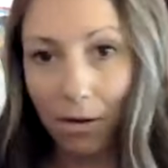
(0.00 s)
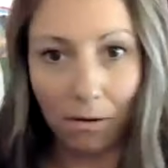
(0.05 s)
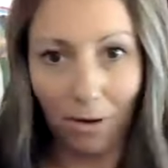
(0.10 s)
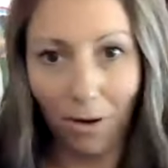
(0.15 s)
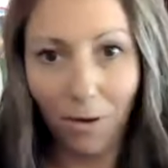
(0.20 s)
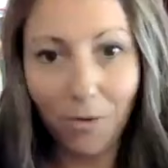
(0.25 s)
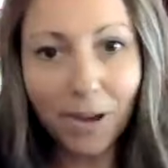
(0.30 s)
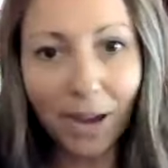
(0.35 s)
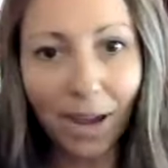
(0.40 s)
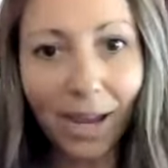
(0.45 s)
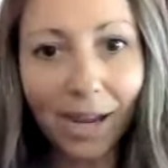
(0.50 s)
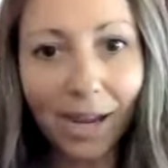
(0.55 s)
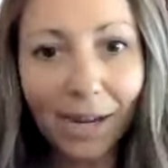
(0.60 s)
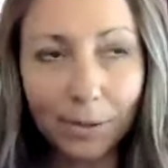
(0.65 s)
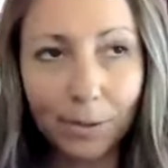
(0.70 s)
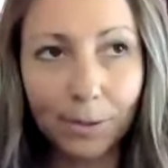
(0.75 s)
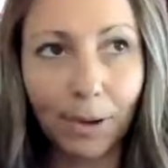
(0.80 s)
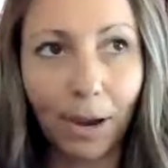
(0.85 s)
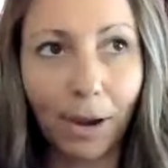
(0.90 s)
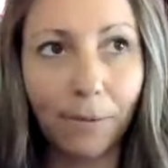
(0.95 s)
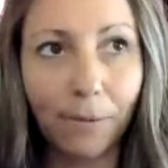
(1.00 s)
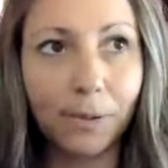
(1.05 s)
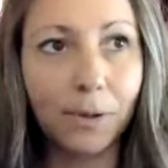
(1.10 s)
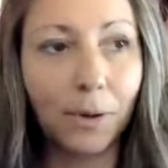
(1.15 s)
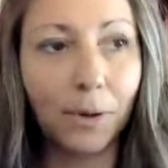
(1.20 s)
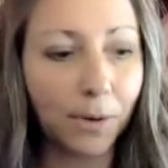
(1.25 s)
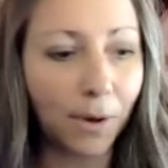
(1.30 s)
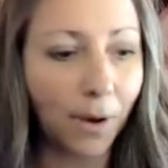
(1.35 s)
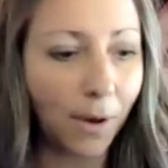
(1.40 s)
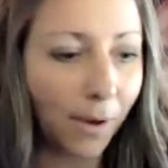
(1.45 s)
Okay. So I would
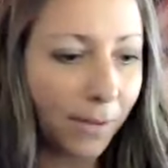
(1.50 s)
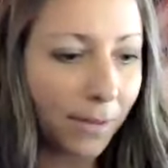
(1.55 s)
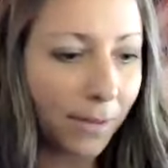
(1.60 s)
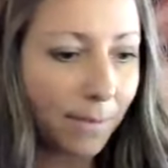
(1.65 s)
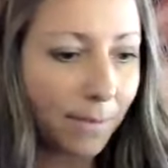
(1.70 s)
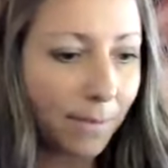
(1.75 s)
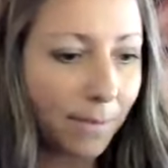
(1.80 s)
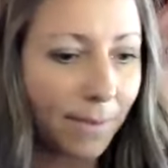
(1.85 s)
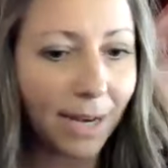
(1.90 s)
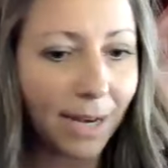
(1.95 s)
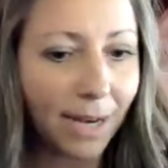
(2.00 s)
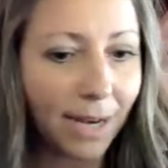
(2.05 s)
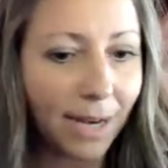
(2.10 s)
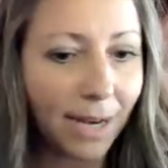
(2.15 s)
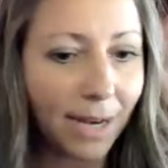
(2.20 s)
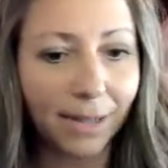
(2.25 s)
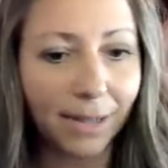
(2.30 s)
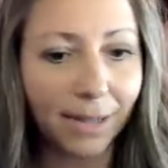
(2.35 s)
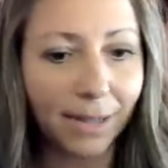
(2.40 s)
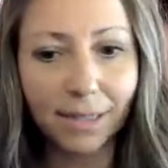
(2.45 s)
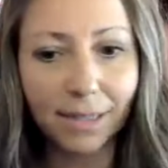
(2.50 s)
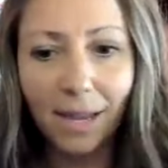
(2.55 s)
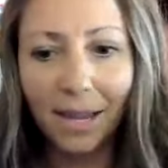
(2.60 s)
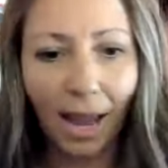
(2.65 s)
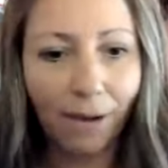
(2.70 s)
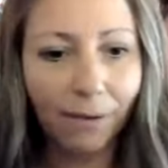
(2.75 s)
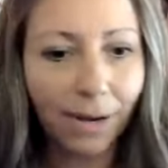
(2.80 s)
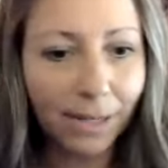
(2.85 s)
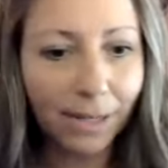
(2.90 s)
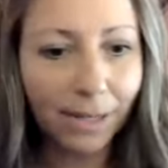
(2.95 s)
go to all the meetings.
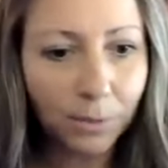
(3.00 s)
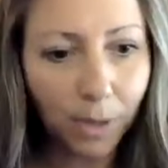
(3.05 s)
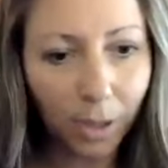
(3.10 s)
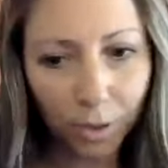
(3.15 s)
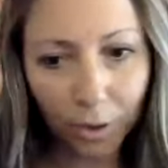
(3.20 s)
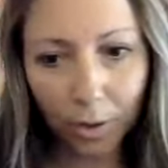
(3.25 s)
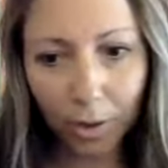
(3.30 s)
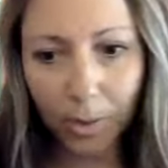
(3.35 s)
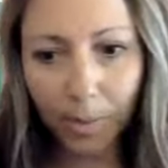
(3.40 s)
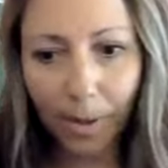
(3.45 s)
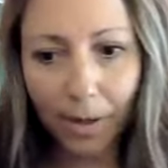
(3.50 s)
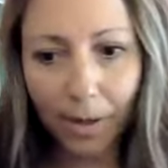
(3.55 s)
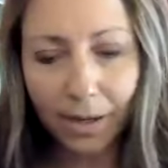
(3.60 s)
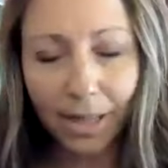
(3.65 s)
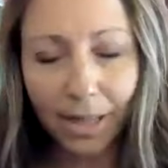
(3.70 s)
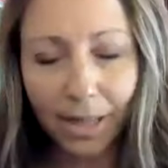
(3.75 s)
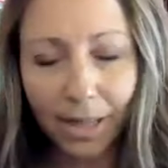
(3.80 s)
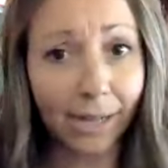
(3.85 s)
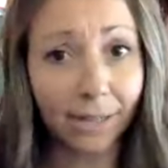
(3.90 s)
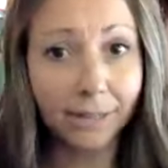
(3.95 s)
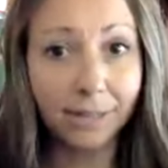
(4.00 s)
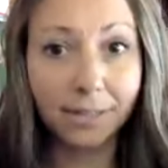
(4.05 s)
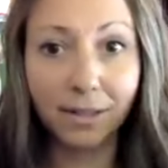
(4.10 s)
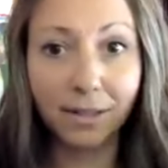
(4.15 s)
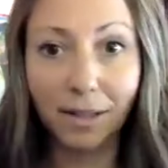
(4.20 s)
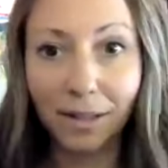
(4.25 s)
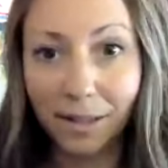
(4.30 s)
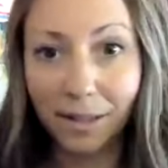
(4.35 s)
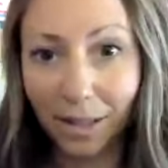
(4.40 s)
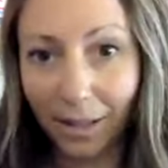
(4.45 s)
I would ask questions about
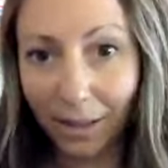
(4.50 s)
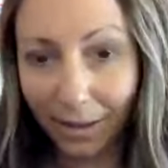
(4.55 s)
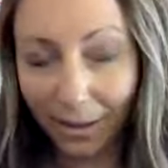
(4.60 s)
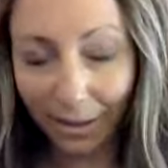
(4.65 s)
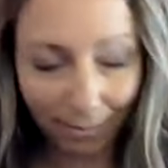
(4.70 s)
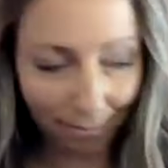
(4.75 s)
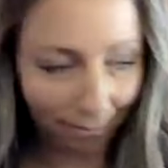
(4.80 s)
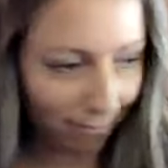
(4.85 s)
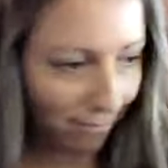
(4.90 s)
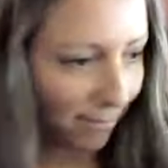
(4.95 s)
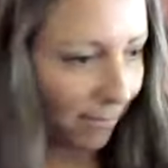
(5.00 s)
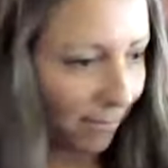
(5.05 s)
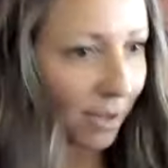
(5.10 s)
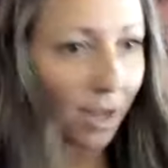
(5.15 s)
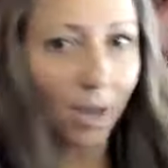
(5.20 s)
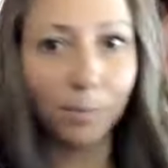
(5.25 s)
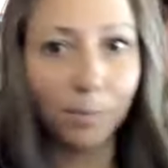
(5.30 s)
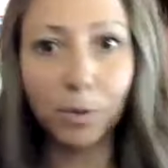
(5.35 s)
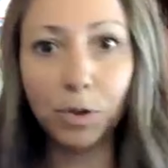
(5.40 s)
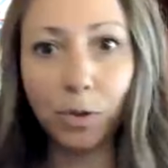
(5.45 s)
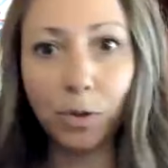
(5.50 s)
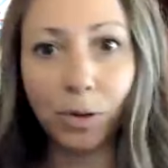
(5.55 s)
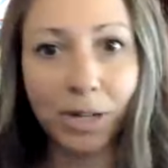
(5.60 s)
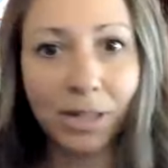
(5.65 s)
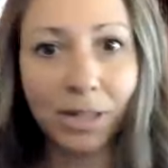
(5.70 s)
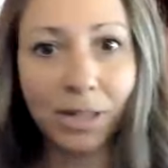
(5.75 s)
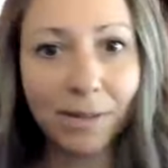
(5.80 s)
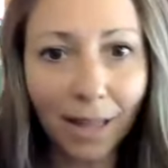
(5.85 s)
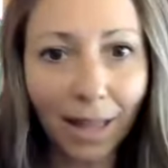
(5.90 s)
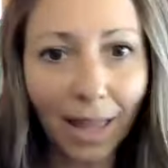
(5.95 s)
clients. Come
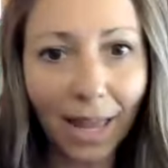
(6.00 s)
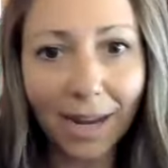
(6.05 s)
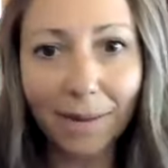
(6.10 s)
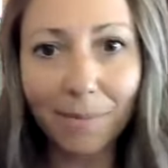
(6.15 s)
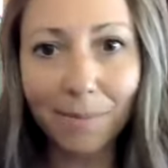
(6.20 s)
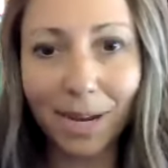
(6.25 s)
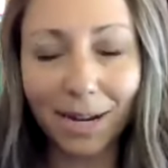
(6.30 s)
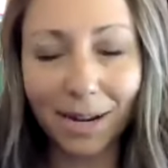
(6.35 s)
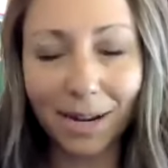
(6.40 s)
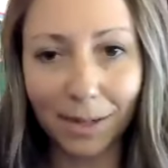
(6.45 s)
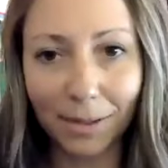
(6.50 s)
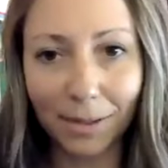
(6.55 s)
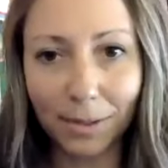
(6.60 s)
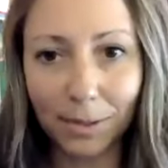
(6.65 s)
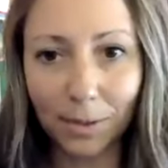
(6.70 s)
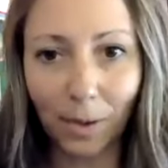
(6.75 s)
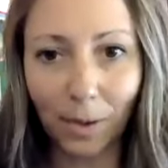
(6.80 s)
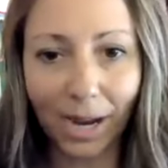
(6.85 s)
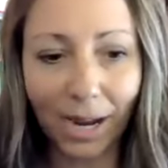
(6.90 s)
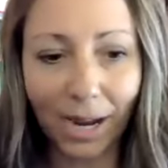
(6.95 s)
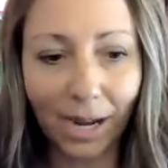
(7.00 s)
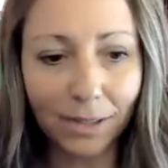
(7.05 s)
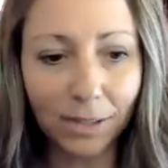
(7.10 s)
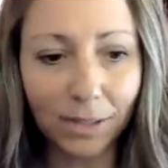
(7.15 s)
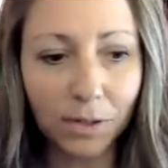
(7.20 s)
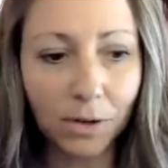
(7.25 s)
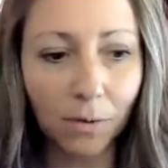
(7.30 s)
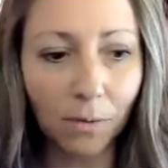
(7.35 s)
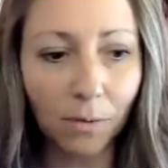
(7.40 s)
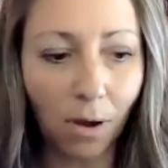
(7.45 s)
join the client meetings. So I got
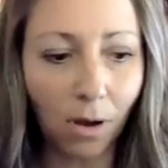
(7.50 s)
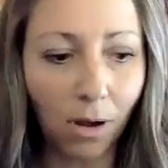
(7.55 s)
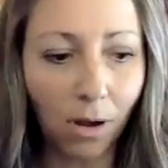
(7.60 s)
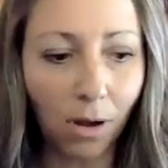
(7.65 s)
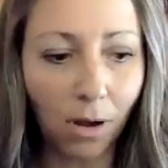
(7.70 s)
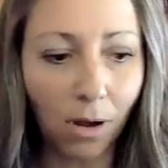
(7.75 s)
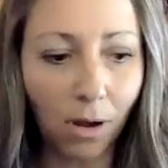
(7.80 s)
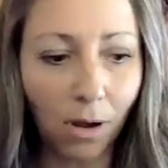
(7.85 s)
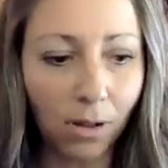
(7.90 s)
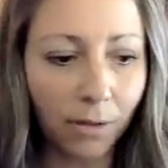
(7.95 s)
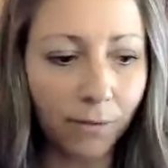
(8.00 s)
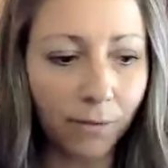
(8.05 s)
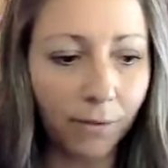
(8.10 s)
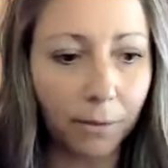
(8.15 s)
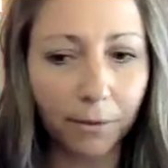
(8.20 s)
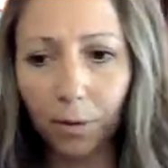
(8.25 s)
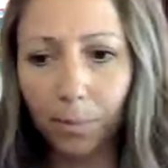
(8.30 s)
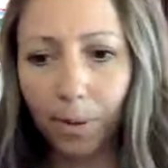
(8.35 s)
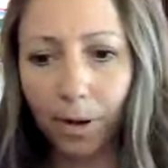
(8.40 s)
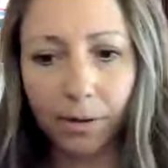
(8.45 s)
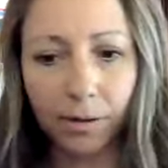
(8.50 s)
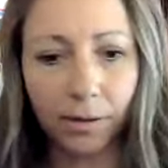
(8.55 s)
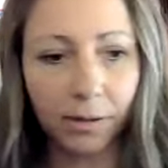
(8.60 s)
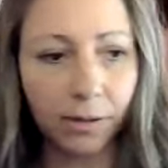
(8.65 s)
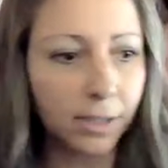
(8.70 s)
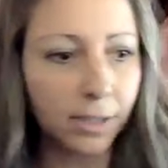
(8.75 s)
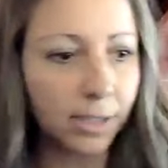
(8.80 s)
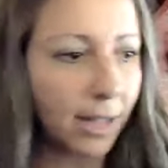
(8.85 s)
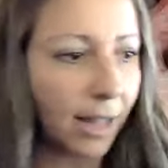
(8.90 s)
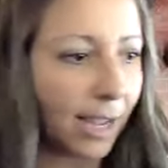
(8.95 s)
to know all of our referral
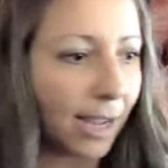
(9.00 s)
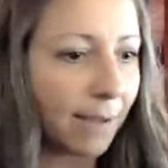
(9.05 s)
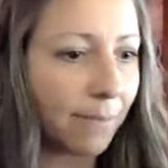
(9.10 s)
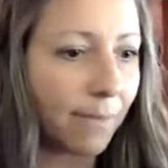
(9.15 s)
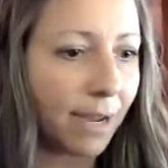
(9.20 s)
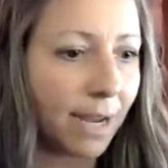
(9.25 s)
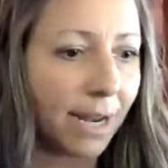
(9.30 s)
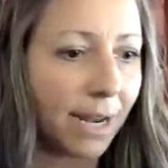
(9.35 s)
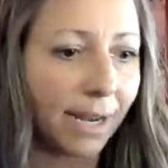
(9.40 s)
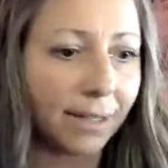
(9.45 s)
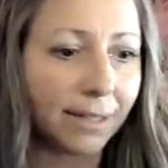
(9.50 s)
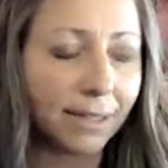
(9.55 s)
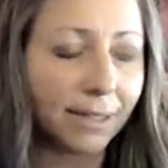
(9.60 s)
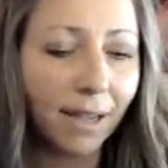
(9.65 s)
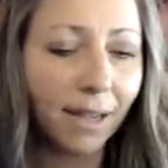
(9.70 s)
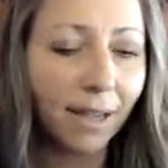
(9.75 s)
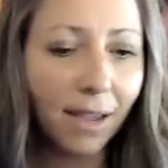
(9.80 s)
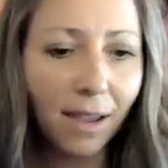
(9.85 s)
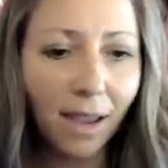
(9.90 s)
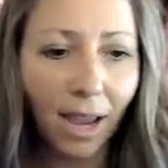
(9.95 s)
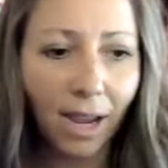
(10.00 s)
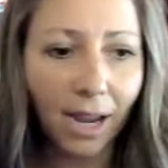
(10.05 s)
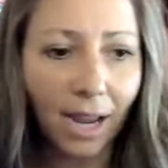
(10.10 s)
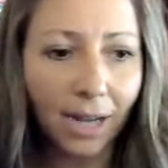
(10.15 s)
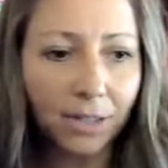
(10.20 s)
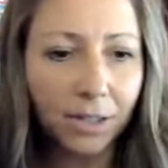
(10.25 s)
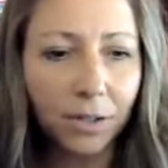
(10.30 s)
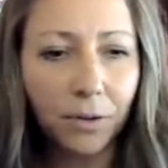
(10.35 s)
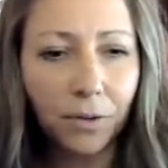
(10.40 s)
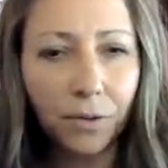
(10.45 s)
partners, client meetings. I
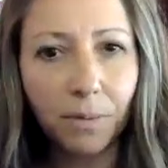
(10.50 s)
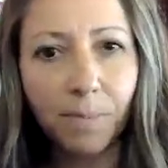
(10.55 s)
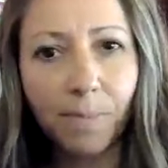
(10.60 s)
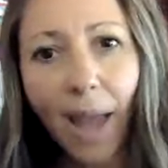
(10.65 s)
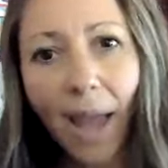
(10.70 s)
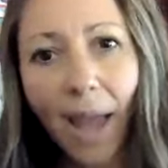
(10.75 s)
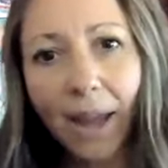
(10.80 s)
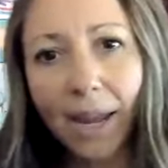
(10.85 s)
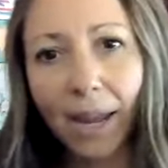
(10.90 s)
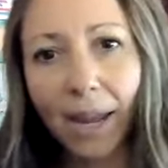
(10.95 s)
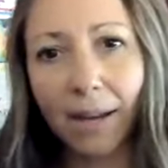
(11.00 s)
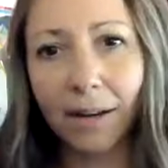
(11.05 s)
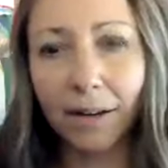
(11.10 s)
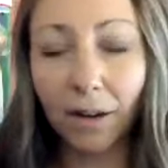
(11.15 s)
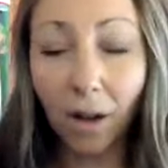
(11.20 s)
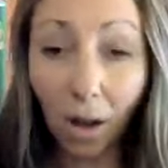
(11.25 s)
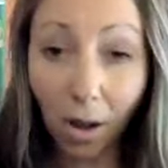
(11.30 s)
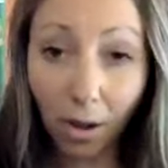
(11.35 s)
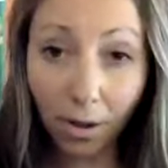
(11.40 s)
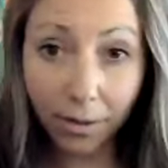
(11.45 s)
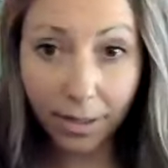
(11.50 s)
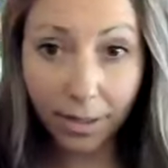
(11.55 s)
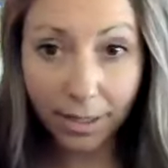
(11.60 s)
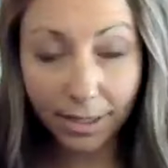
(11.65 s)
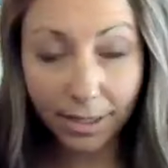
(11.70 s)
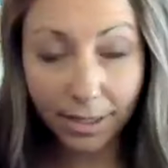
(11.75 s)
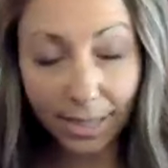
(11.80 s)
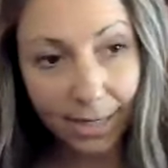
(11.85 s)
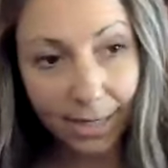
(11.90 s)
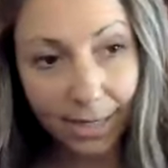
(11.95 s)
got to know the back end and all the
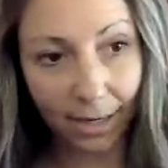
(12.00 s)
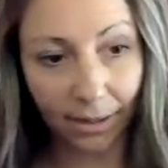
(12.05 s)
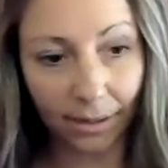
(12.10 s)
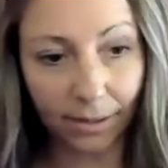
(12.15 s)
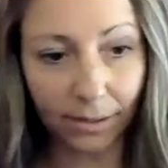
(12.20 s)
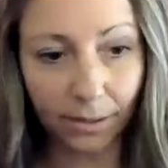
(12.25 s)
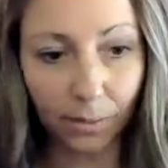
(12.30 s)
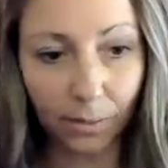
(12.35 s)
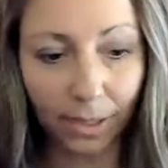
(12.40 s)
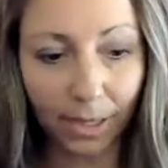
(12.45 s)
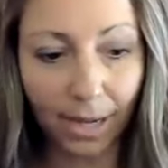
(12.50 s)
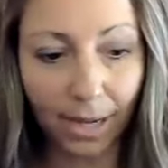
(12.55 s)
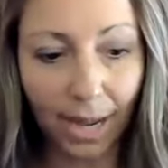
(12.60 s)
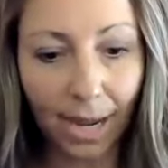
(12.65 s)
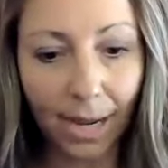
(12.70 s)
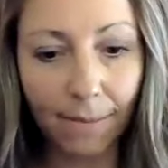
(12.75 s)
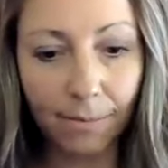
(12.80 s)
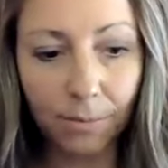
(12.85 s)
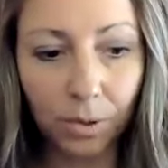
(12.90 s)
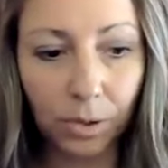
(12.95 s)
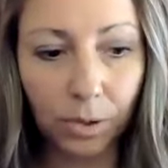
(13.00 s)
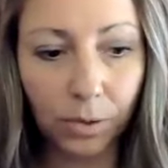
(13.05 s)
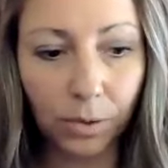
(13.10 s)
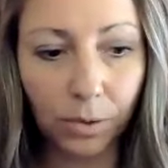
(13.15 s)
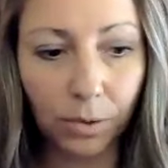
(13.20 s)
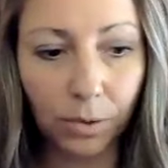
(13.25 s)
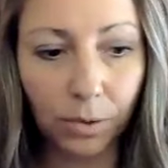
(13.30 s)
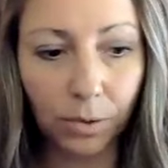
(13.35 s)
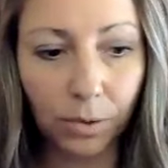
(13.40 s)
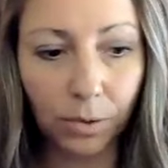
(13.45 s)
details when it came
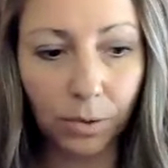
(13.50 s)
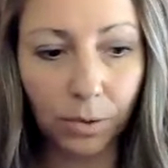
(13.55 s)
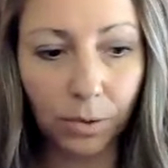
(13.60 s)
to